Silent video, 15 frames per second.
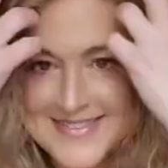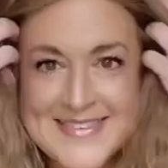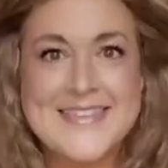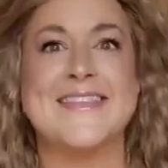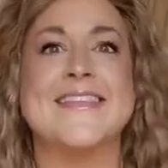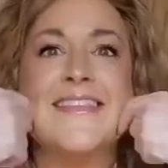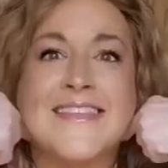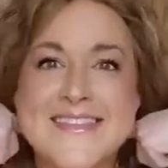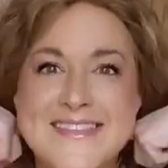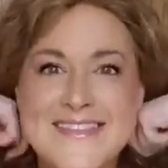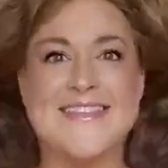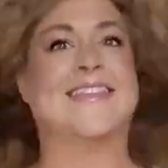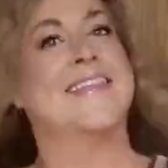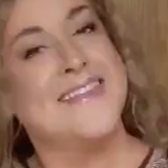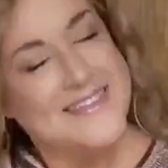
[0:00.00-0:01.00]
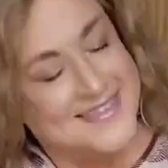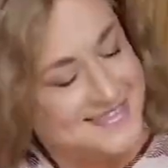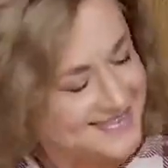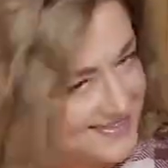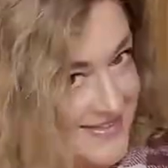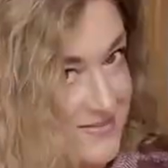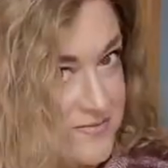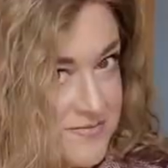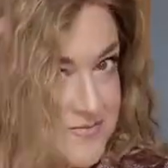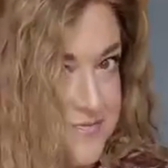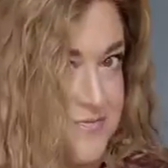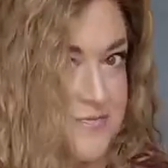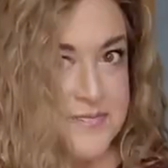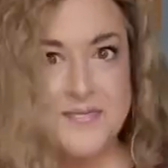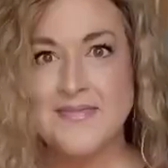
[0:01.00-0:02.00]
shorter piece will be a giveaway,
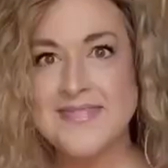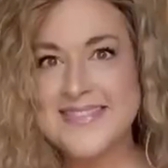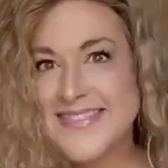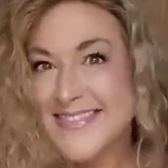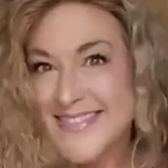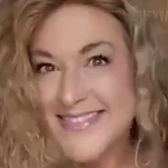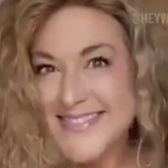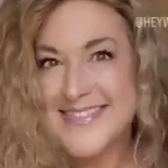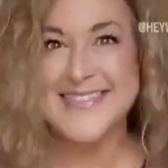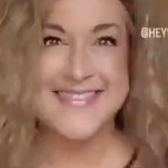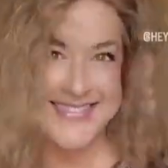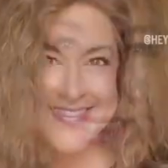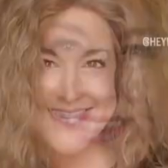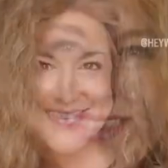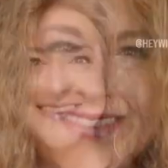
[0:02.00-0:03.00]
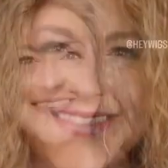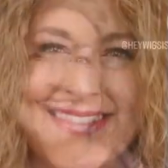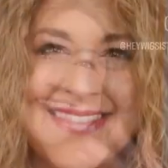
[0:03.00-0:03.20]
so you really want to stay tuned.